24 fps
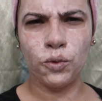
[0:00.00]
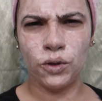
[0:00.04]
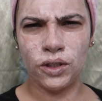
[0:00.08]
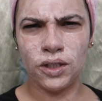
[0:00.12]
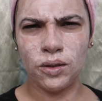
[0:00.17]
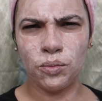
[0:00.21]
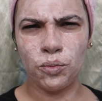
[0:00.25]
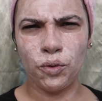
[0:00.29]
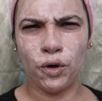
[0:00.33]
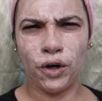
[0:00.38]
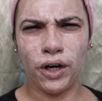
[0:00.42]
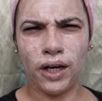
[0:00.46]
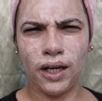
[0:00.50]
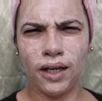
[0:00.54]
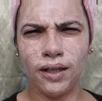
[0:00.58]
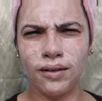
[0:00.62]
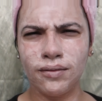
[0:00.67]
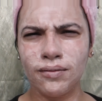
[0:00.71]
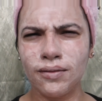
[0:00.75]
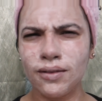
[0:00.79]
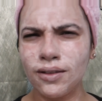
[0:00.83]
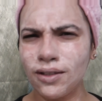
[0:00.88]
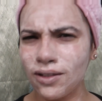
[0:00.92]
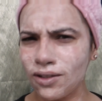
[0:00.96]
whispering.
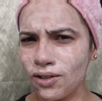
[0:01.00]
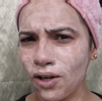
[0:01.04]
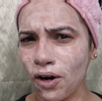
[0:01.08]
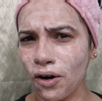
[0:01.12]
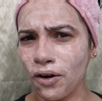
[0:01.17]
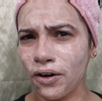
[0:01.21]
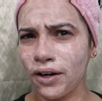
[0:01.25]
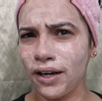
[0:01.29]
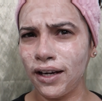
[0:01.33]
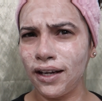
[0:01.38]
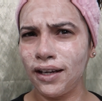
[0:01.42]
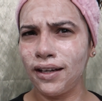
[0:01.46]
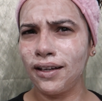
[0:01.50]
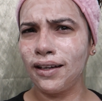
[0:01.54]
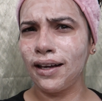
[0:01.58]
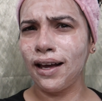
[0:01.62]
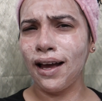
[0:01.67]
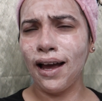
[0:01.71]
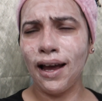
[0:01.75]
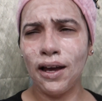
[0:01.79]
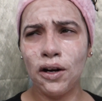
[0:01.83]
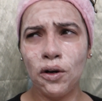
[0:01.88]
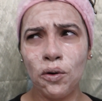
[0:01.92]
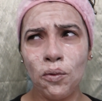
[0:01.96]
Sorry.
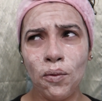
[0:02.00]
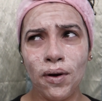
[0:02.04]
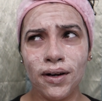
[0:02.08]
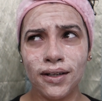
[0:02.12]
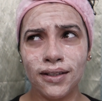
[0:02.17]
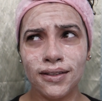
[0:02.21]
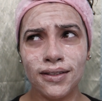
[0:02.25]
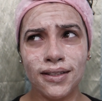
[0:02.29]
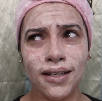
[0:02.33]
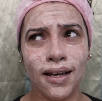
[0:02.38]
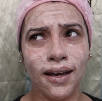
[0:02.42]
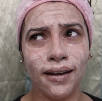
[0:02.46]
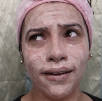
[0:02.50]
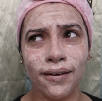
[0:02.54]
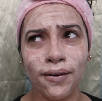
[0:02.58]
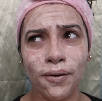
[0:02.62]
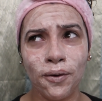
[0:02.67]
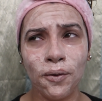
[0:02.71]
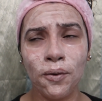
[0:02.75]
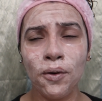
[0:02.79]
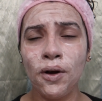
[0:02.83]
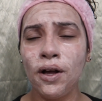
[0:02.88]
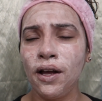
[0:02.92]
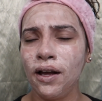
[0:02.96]
I don't want it to
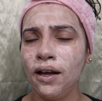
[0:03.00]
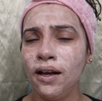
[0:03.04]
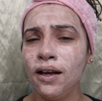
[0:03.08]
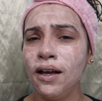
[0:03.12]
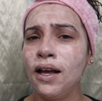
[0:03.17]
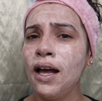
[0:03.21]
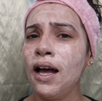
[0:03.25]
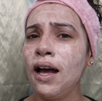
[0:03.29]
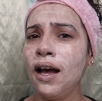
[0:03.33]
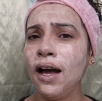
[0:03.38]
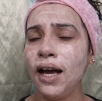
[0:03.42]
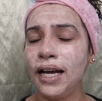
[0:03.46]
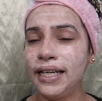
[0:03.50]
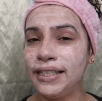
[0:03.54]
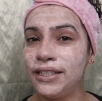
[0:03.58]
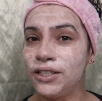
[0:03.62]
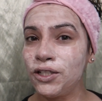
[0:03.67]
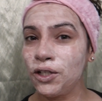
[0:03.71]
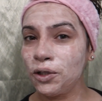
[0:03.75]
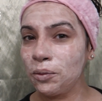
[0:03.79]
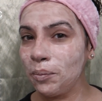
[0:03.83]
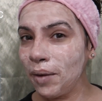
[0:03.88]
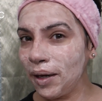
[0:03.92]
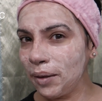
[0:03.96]
echo. I
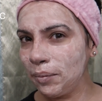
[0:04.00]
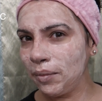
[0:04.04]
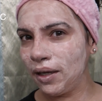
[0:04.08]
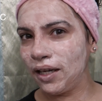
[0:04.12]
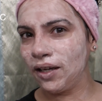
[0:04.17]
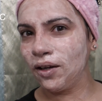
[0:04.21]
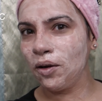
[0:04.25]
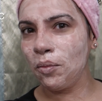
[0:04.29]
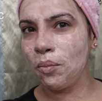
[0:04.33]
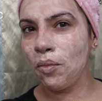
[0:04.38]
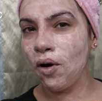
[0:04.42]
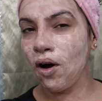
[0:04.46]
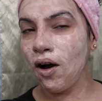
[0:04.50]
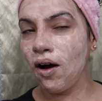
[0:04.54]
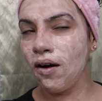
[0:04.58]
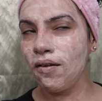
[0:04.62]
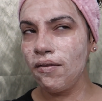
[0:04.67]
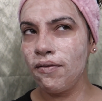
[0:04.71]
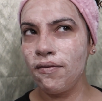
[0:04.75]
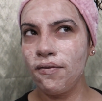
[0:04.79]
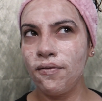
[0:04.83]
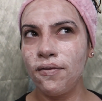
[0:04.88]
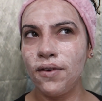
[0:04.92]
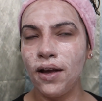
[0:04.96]
took my makeup
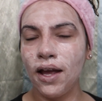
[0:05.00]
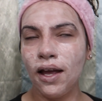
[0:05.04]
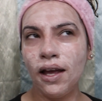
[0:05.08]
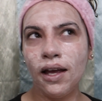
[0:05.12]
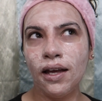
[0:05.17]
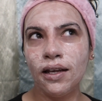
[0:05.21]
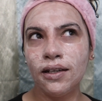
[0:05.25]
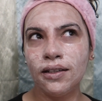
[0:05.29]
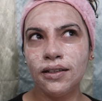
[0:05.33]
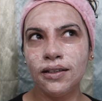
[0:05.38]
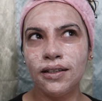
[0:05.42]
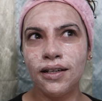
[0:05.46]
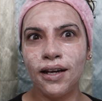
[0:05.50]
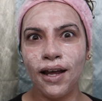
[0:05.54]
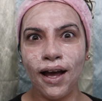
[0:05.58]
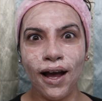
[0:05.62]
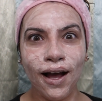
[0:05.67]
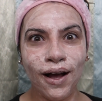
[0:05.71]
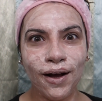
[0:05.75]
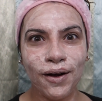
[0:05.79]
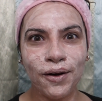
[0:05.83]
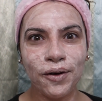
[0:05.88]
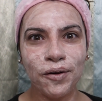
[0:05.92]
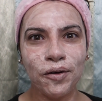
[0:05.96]
off. And
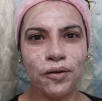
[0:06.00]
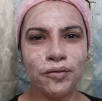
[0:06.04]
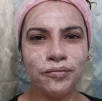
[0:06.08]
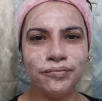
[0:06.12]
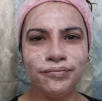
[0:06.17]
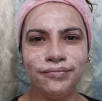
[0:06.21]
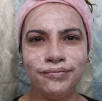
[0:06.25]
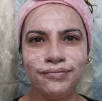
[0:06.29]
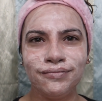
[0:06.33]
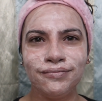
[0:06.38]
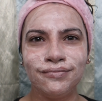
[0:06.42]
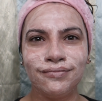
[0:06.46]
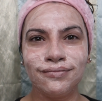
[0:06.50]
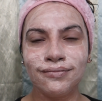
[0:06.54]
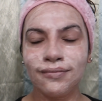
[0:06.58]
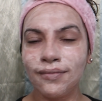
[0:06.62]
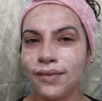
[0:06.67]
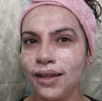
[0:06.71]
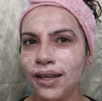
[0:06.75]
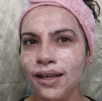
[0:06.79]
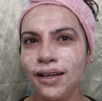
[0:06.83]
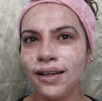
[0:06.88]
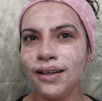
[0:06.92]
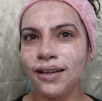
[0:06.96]
now
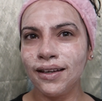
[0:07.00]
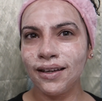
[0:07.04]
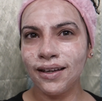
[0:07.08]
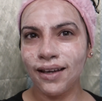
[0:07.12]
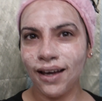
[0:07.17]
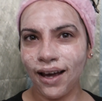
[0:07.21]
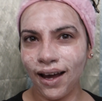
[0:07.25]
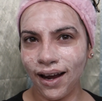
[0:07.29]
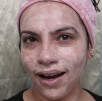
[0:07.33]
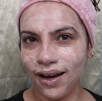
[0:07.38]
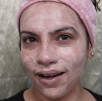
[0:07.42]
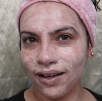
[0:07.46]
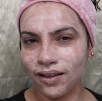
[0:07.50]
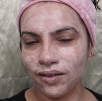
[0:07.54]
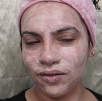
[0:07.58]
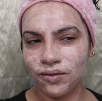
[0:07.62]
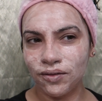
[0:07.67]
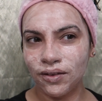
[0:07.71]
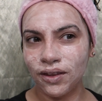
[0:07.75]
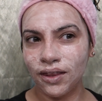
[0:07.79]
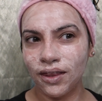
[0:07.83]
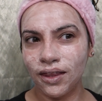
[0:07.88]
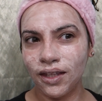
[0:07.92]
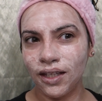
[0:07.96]
I have
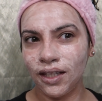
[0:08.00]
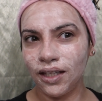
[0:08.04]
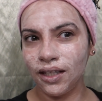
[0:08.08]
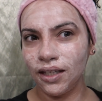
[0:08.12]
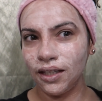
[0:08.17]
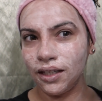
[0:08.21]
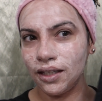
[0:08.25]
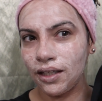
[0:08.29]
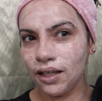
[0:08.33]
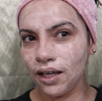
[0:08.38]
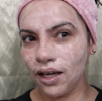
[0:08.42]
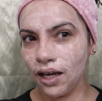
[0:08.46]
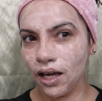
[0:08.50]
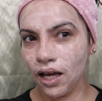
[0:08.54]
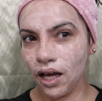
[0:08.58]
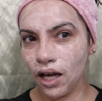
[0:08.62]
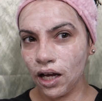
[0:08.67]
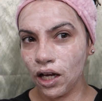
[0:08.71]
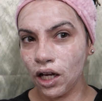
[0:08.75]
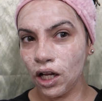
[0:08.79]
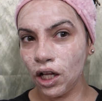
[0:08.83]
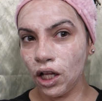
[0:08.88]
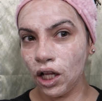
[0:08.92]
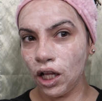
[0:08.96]
the
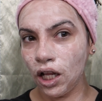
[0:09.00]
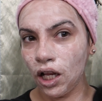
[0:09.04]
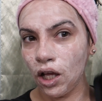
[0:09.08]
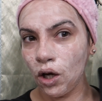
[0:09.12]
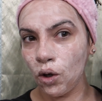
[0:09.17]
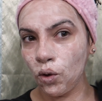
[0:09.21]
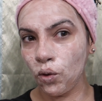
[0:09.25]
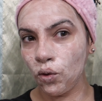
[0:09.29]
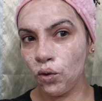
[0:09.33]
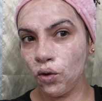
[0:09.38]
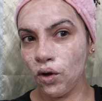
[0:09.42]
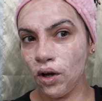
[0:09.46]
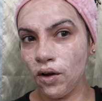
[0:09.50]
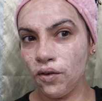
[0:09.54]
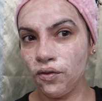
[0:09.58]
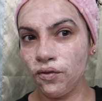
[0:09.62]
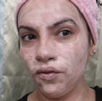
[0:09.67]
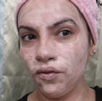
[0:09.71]
Glow